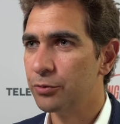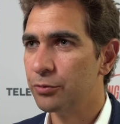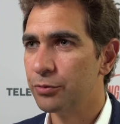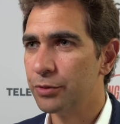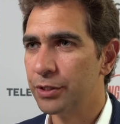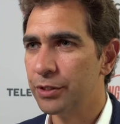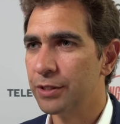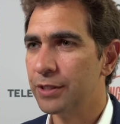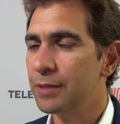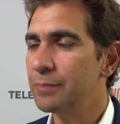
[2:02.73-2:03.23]

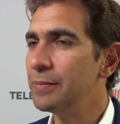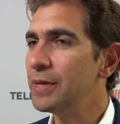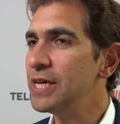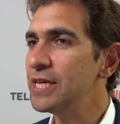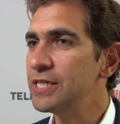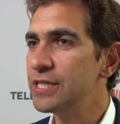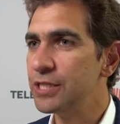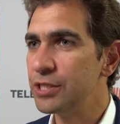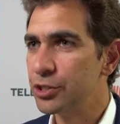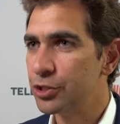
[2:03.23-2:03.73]
doing an
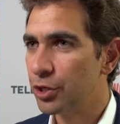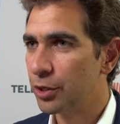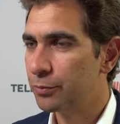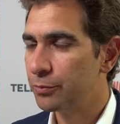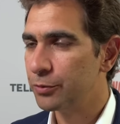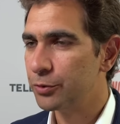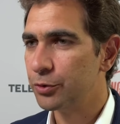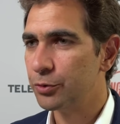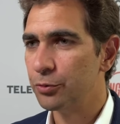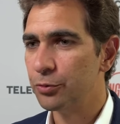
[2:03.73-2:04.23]
amazing
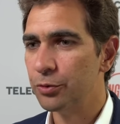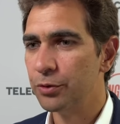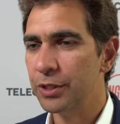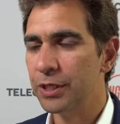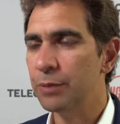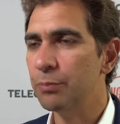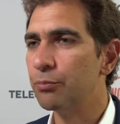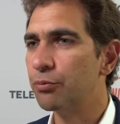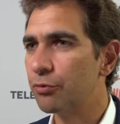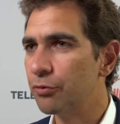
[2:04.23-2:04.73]
job to
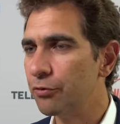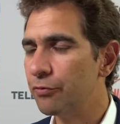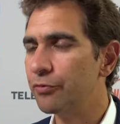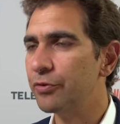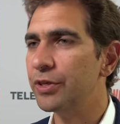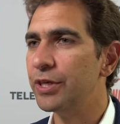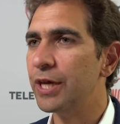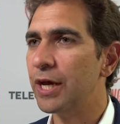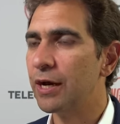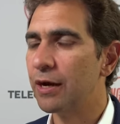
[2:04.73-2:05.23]
improve
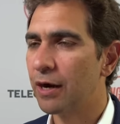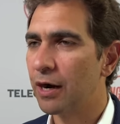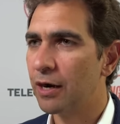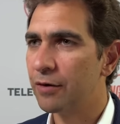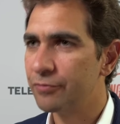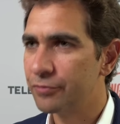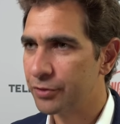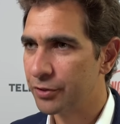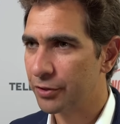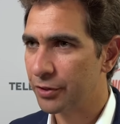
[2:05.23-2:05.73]
year
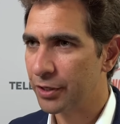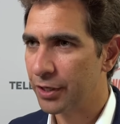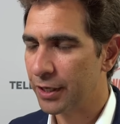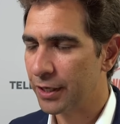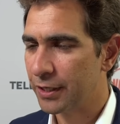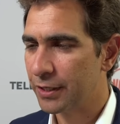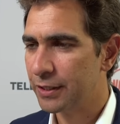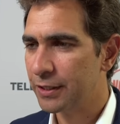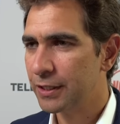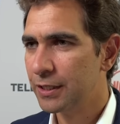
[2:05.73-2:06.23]
after
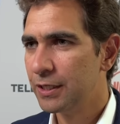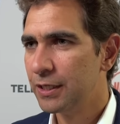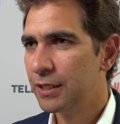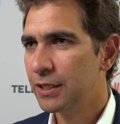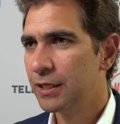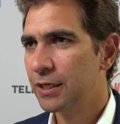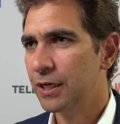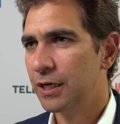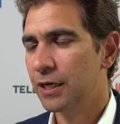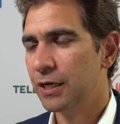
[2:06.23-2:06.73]
year
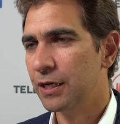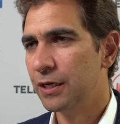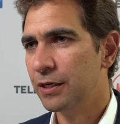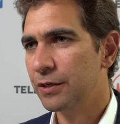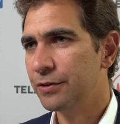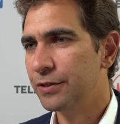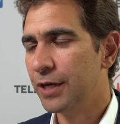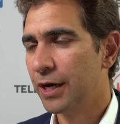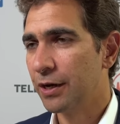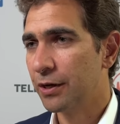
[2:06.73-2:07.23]
uh,
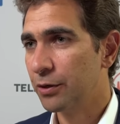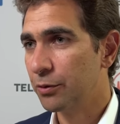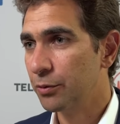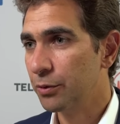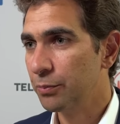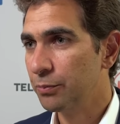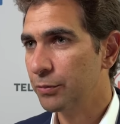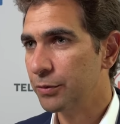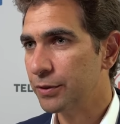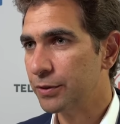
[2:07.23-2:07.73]
their
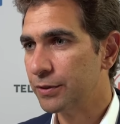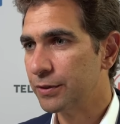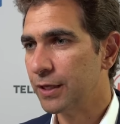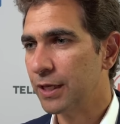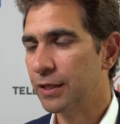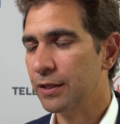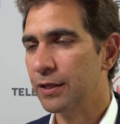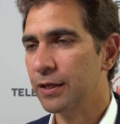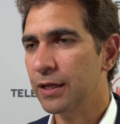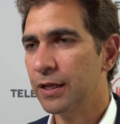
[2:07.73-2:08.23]
equipment.
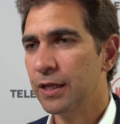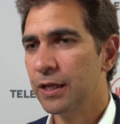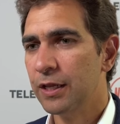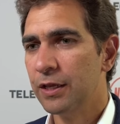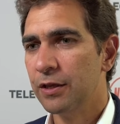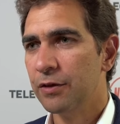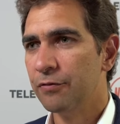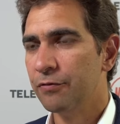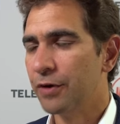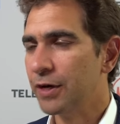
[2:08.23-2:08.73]
And
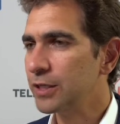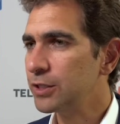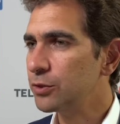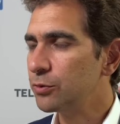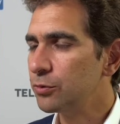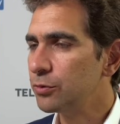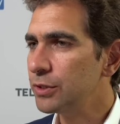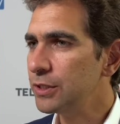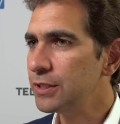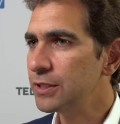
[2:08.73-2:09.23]
thanks
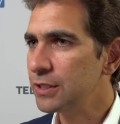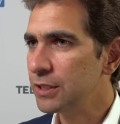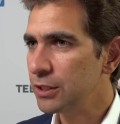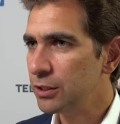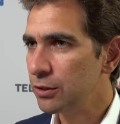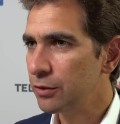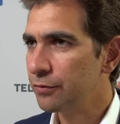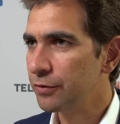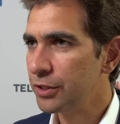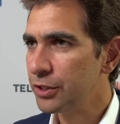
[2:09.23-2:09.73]
to this
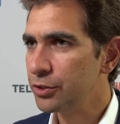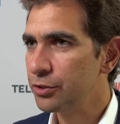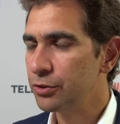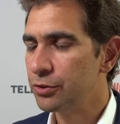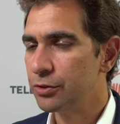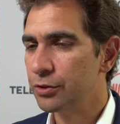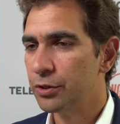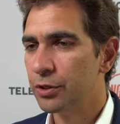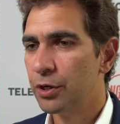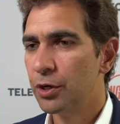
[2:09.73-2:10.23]

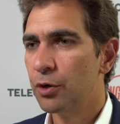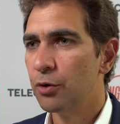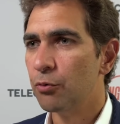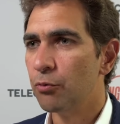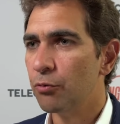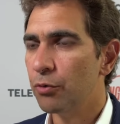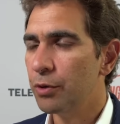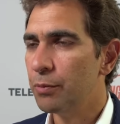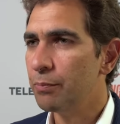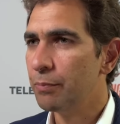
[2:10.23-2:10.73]
innovation,
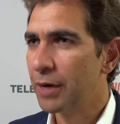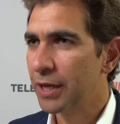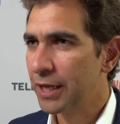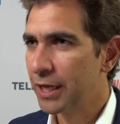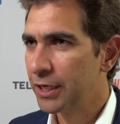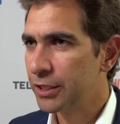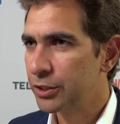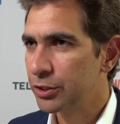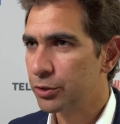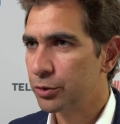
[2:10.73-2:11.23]
we
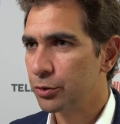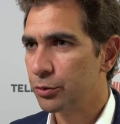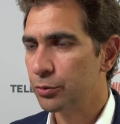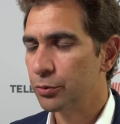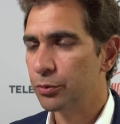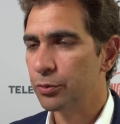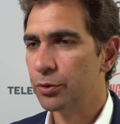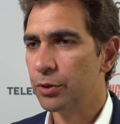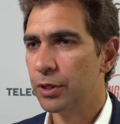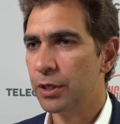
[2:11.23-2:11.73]
managed
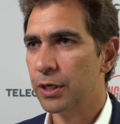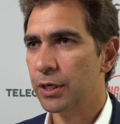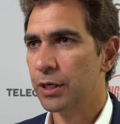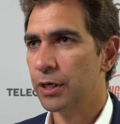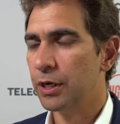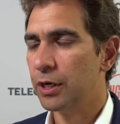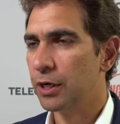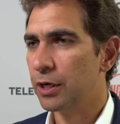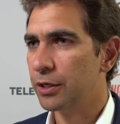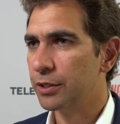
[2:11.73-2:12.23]
to uh,
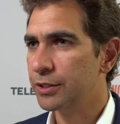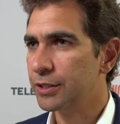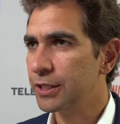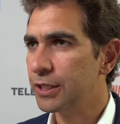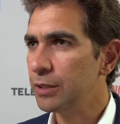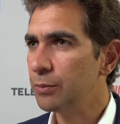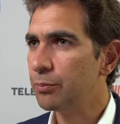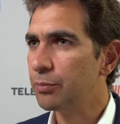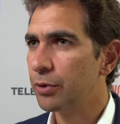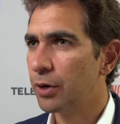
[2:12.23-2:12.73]
uh
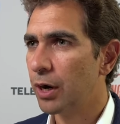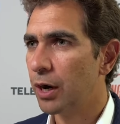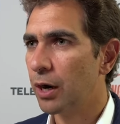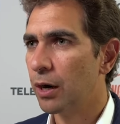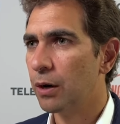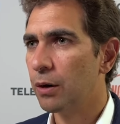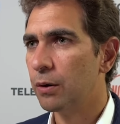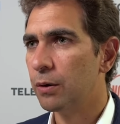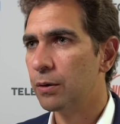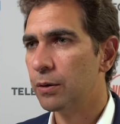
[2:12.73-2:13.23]
keep
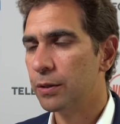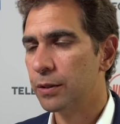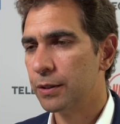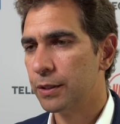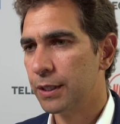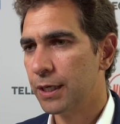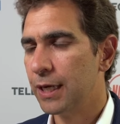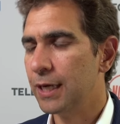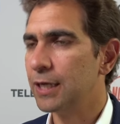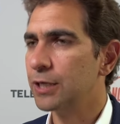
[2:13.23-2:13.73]
our
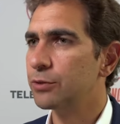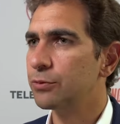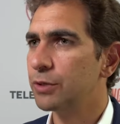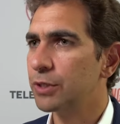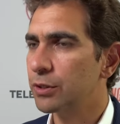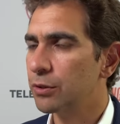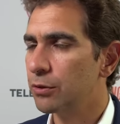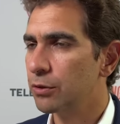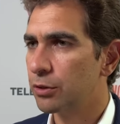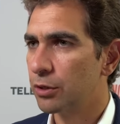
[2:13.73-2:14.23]

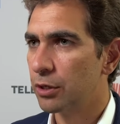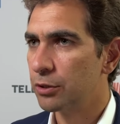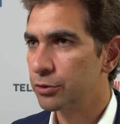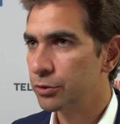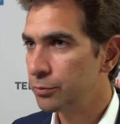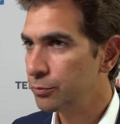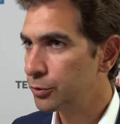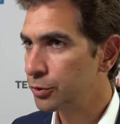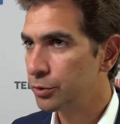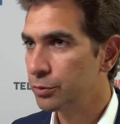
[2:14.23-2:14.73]
electrical
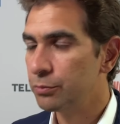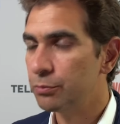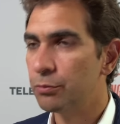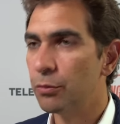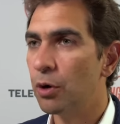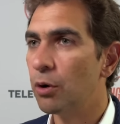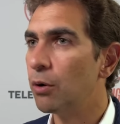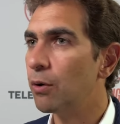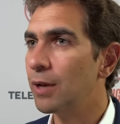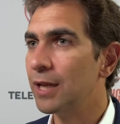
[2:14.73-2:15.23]
consumption
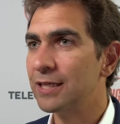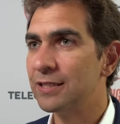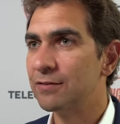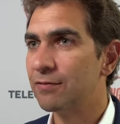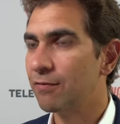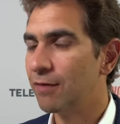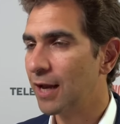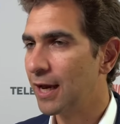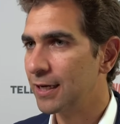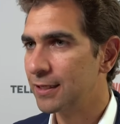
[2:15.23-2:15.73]
more or less
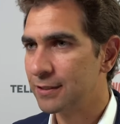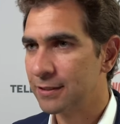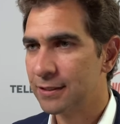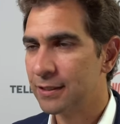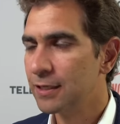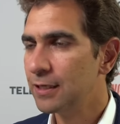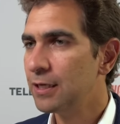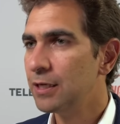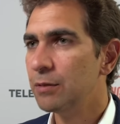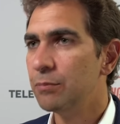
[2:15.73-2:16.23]
flat,
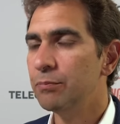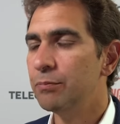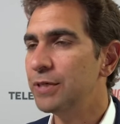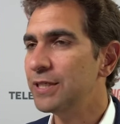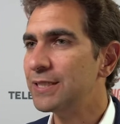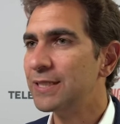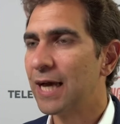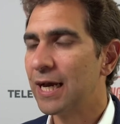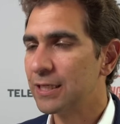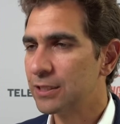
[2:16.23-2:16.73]

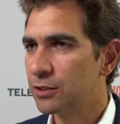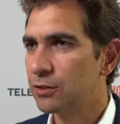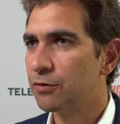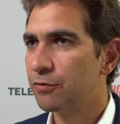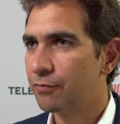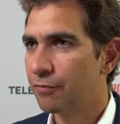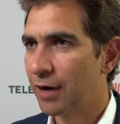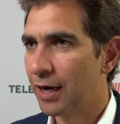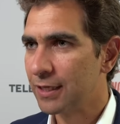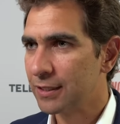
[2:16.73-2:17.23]
besides the
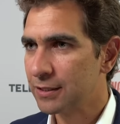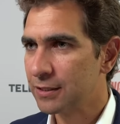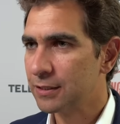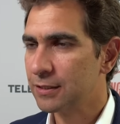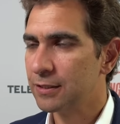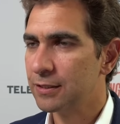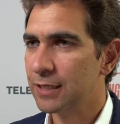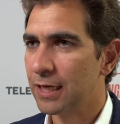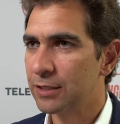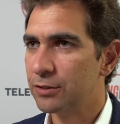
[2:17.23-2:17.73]
fact
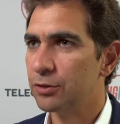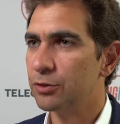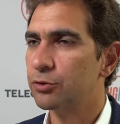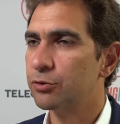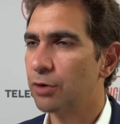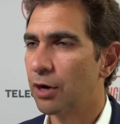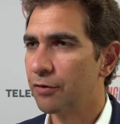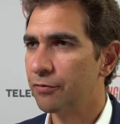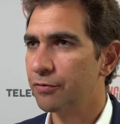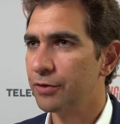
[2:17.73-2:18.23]
that the
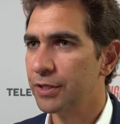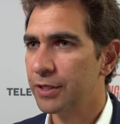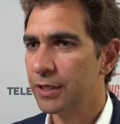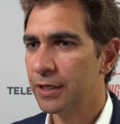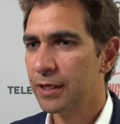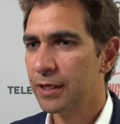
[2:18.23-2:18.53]
traffic